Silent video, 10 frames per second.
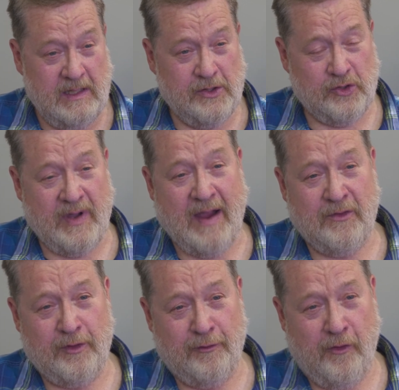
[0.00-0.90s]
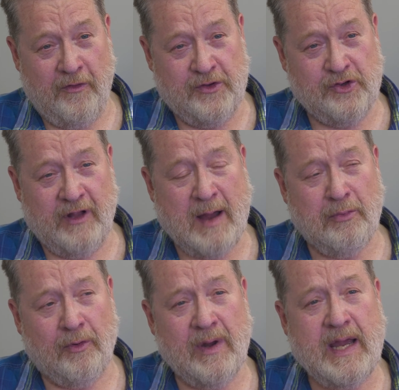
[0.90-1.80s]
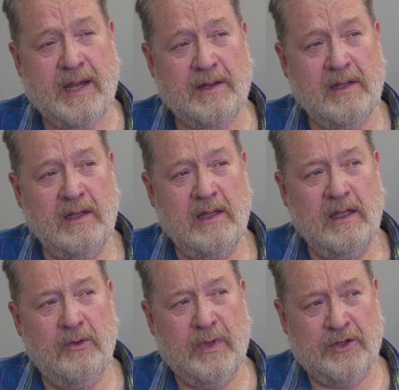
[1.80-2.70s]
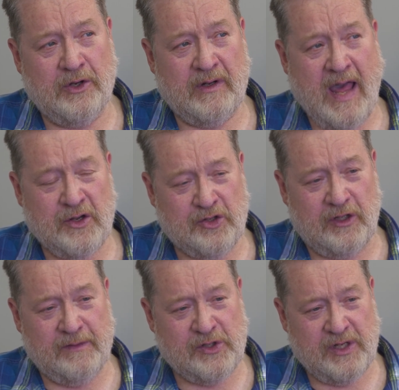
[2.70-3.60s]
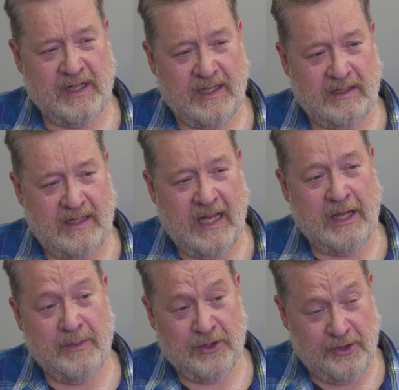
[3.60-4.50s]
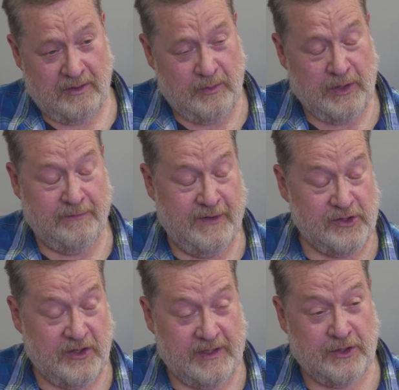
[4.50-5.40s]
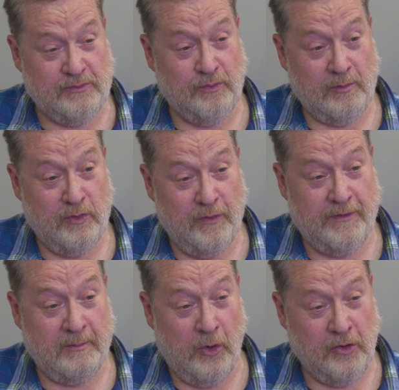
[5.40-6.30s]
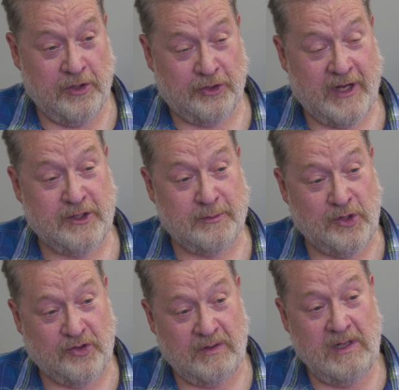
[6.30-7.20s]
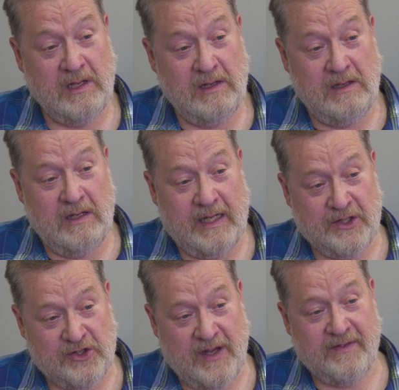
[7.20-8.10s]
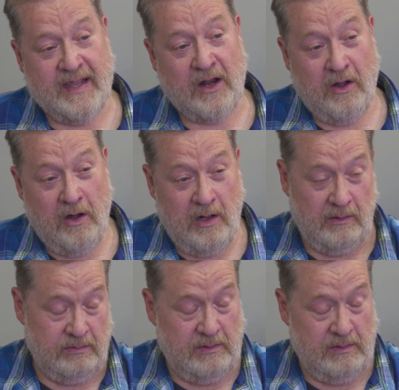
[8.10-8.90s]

So after the 4th of July parade, we took it out of service again, and then we physically removed the motor and transmission and sent that all